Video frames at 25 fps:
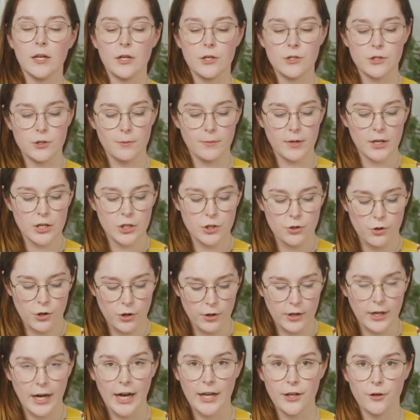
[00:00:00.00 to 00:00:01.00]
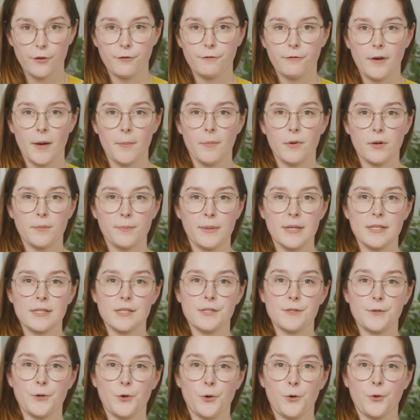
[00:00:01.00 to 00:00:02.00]
so make sure you cut your fabric
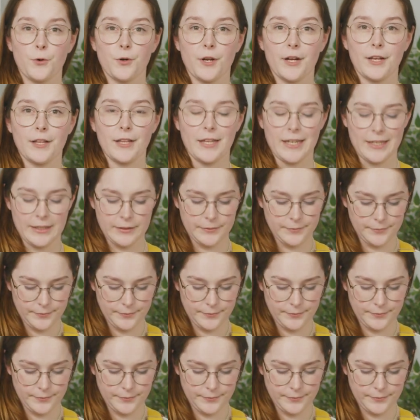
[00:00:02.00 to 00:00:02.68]
pieces accordingly.